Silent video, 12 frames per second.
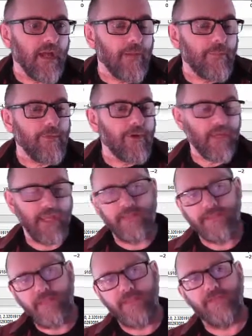
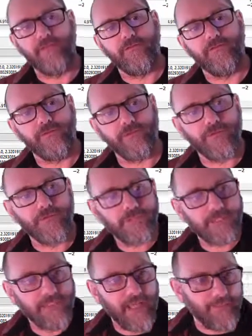Okay, then the
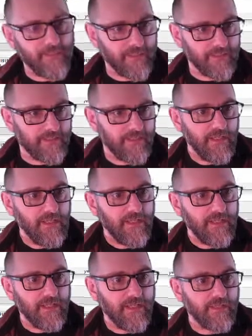first step is
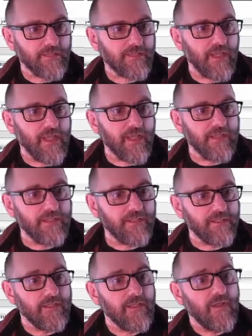it
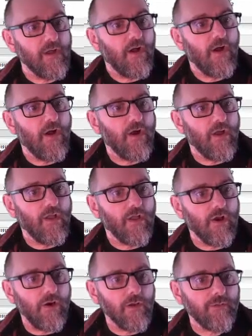assigns
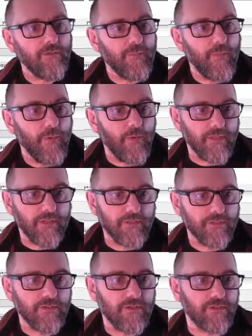all of the
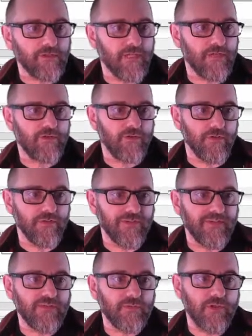points to a centroid.
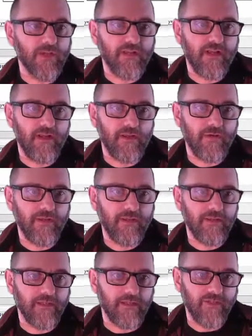So that's what all the
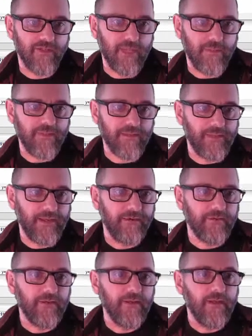coloring and shape is
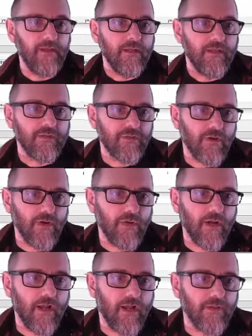about.
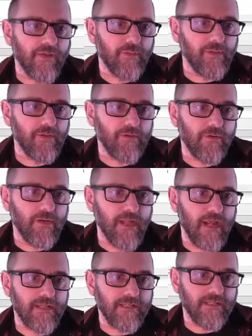So the blue, you can
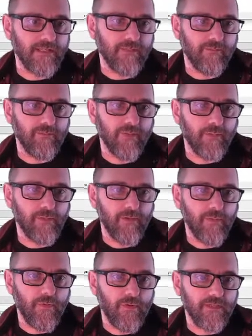kind of see the
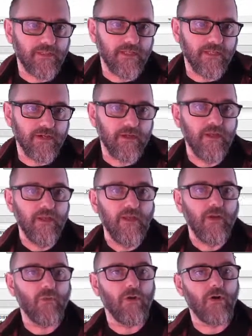blue points here
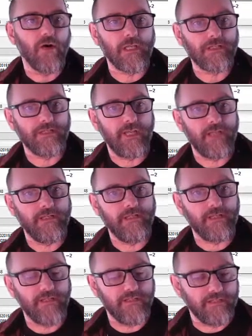were all assigned
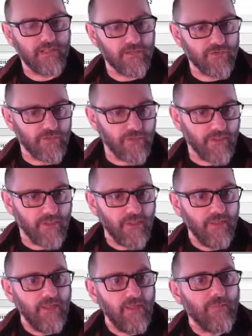to this centroid
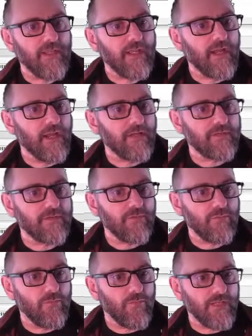
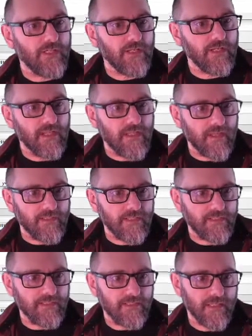because we did a
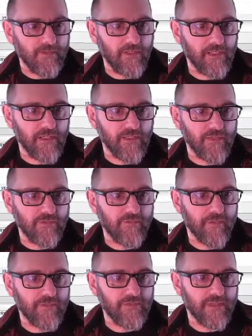distance calculation
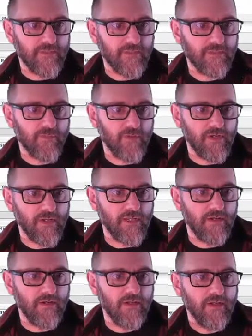from, say, this point
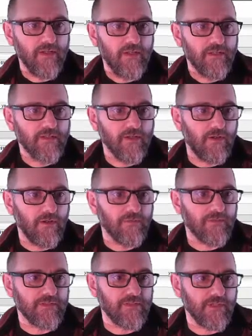here to all
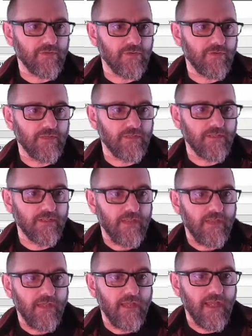of the centroids,
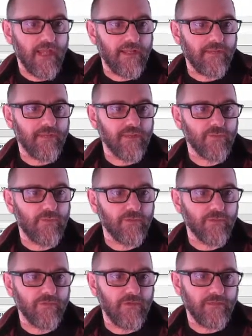and this
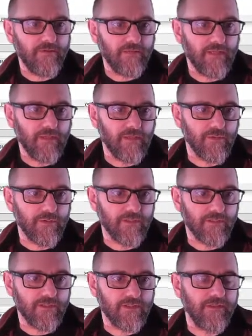one was found to be the
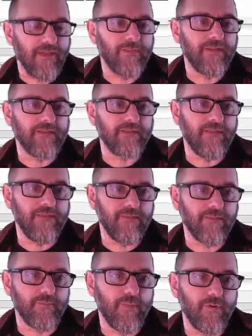closest. So that means that
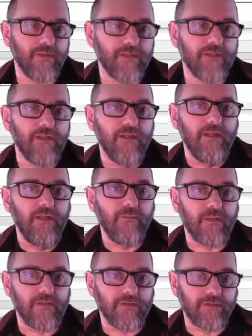this point
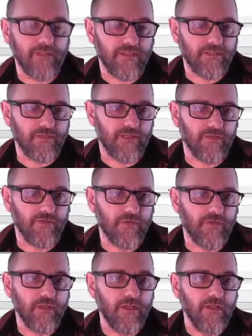belongs to this
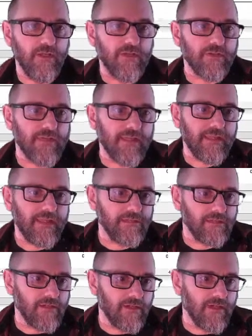centroid. So that
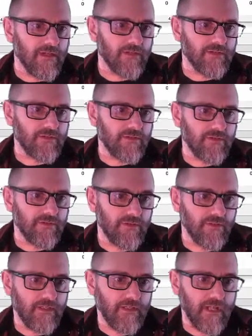gets us our clusters.
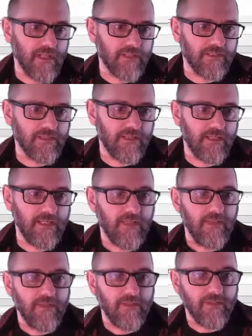So you can kind of see
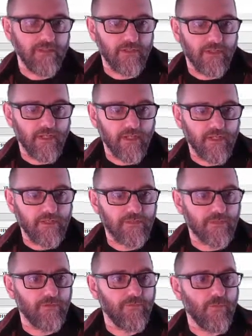there's a
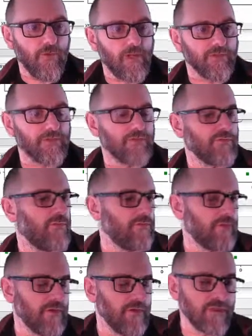cluster, 4 clusters,
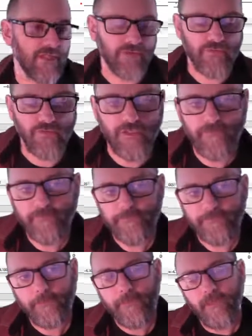1 for each centroid.
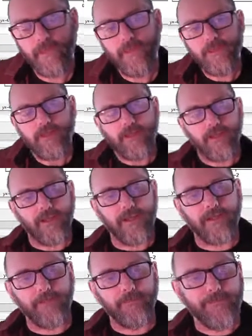
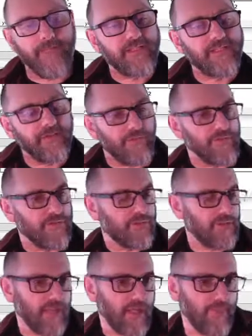That's the
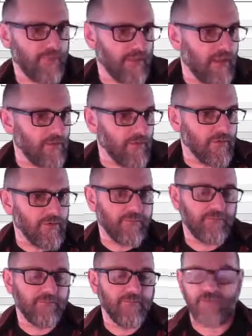first step of the
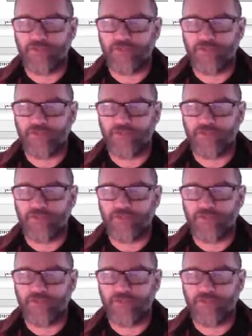algorithm.